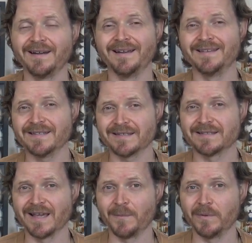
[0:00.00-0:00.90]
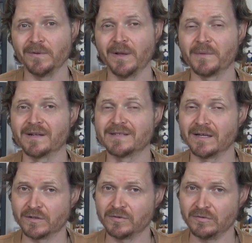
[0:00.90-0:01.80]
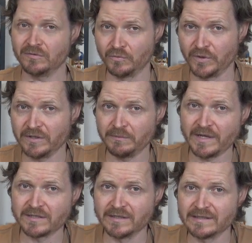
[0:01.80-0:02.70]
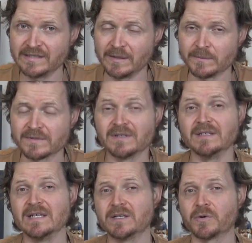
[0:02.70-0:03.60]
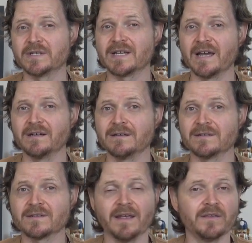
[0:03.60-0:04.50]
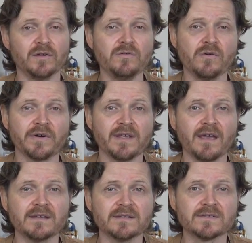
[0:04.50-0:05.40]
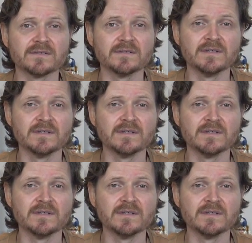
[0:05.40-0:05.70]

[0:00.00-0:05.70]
In this example, I'm going to take 2 real Major League teams, the Detroit Tigers and the New York Yankees.